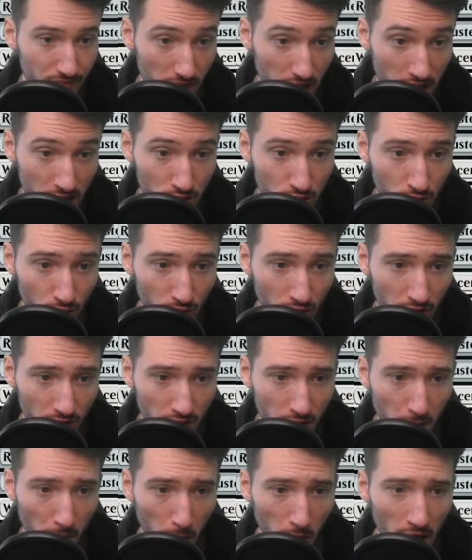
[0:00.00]
into
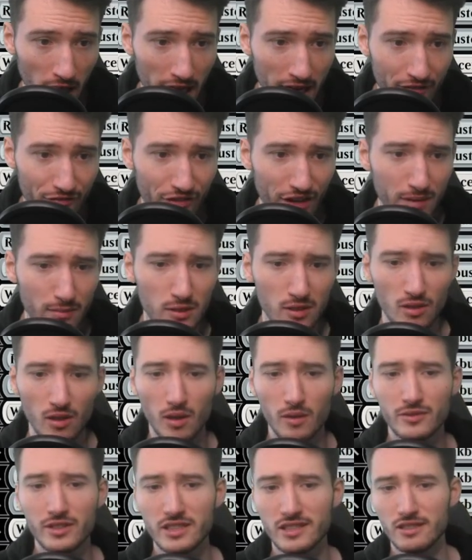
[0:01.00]
the play. Fable,
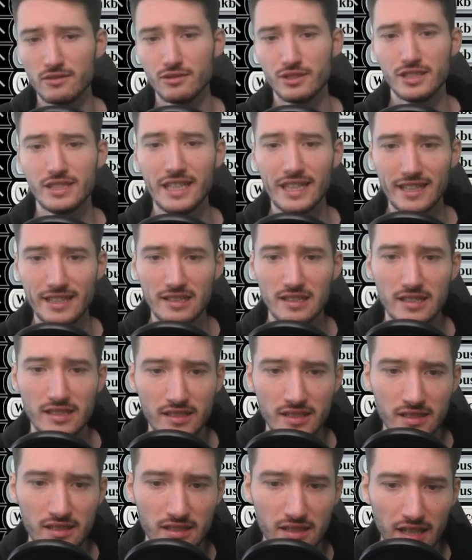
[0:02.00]
obviously ridiculous in
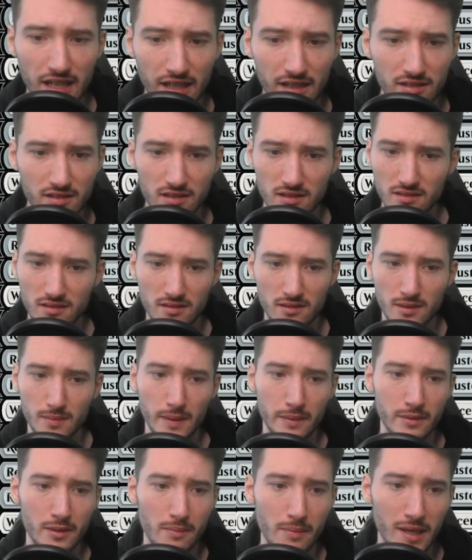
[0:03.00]
this deck. It's
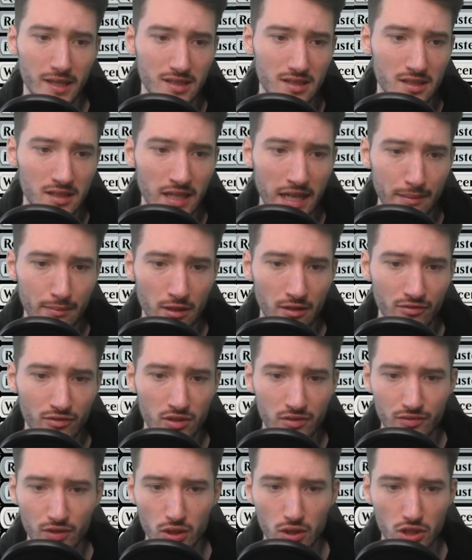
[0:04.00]
maybe the best enabler for
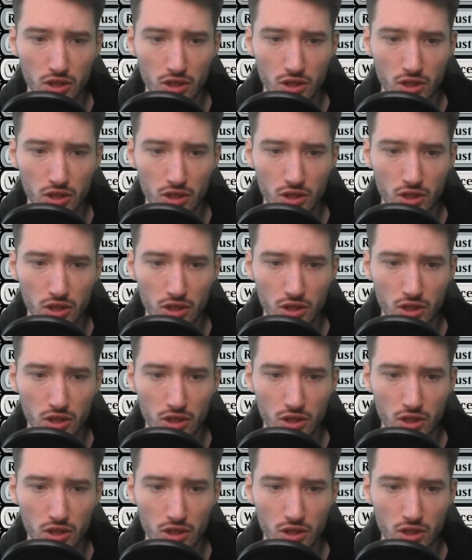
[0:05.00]
Invoke